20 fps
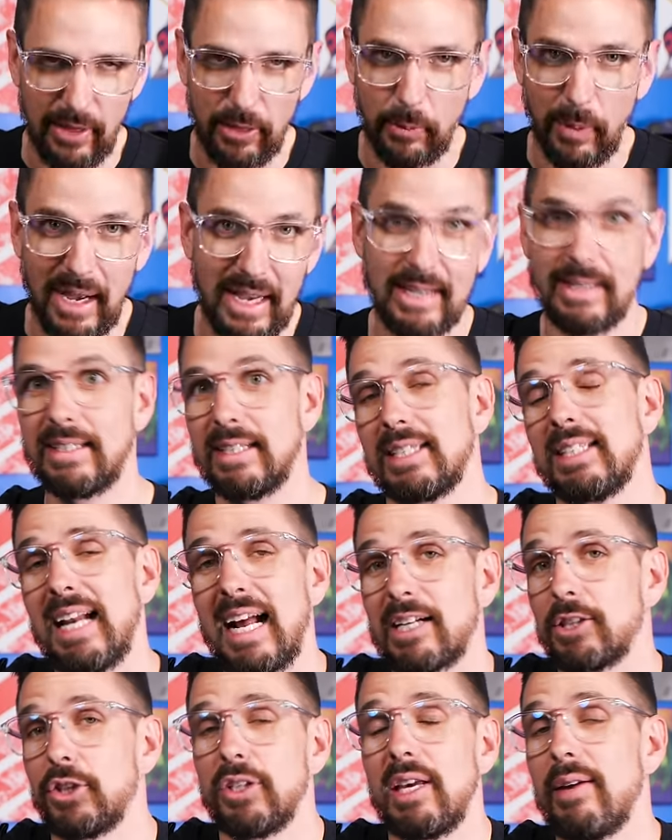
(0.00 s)
either way, it doesn't
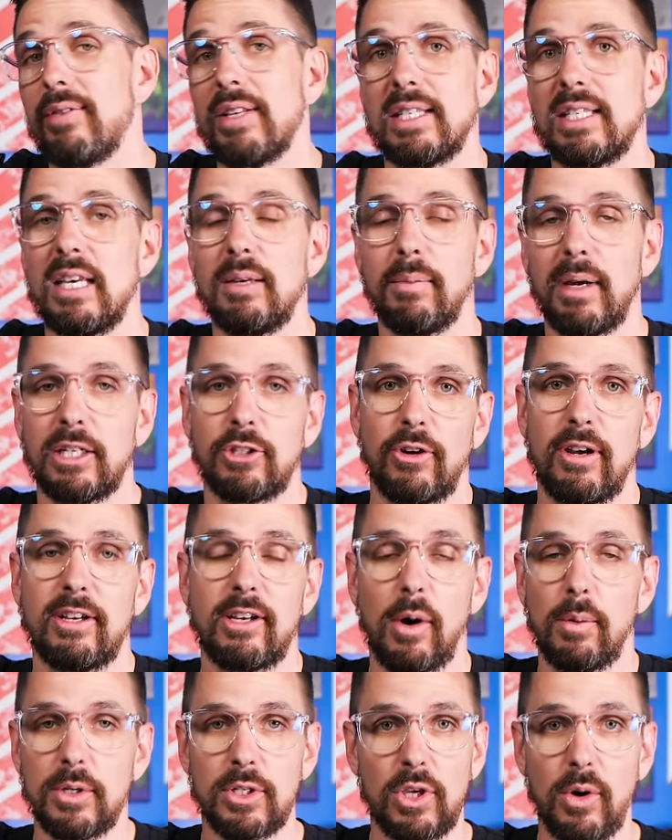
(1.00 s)
actually even seem like
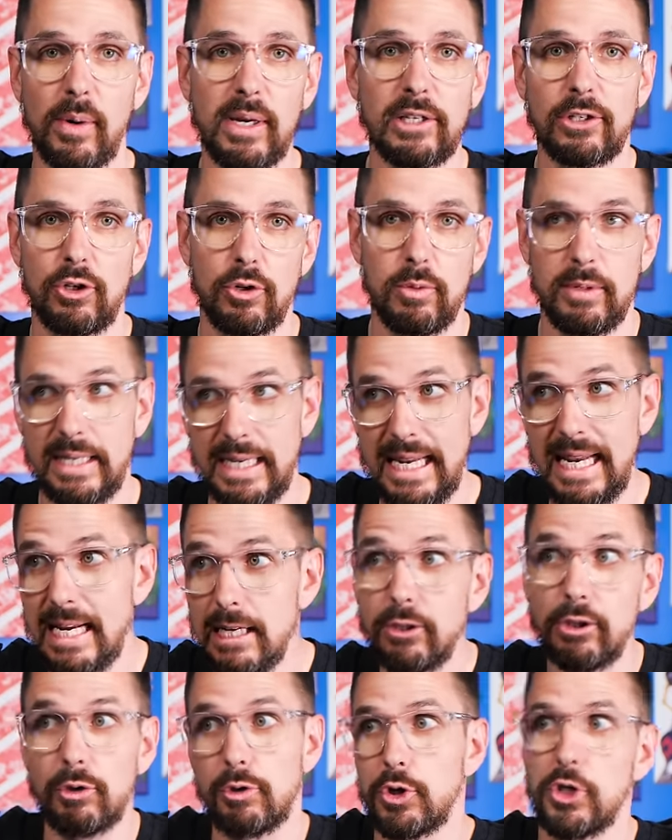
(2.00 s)
Draco is going to
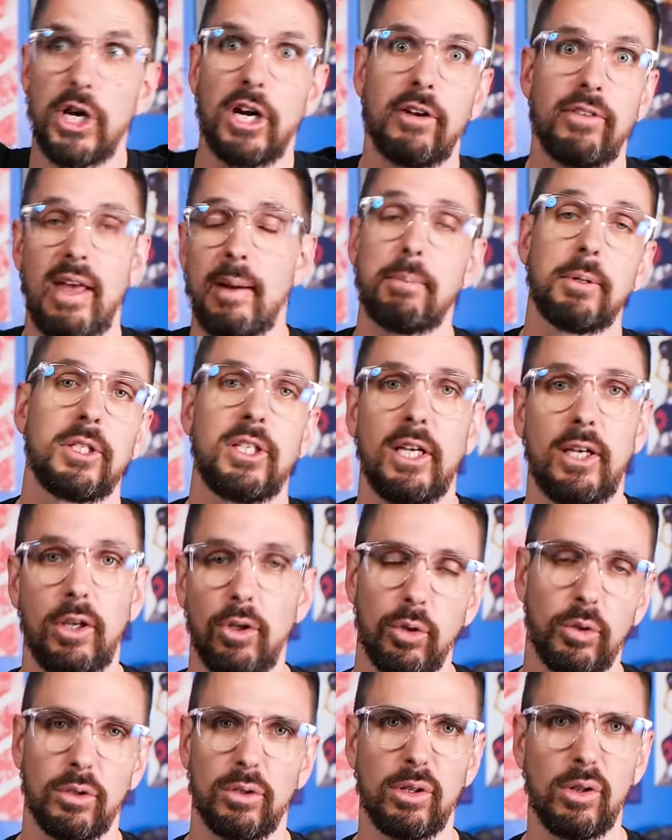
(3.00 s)
need to share that
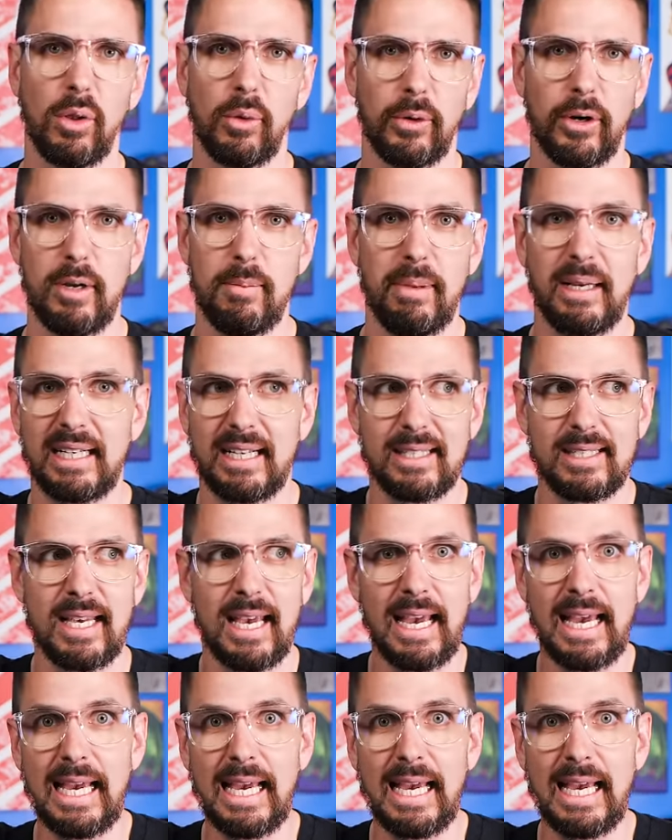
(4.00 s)
particular glory because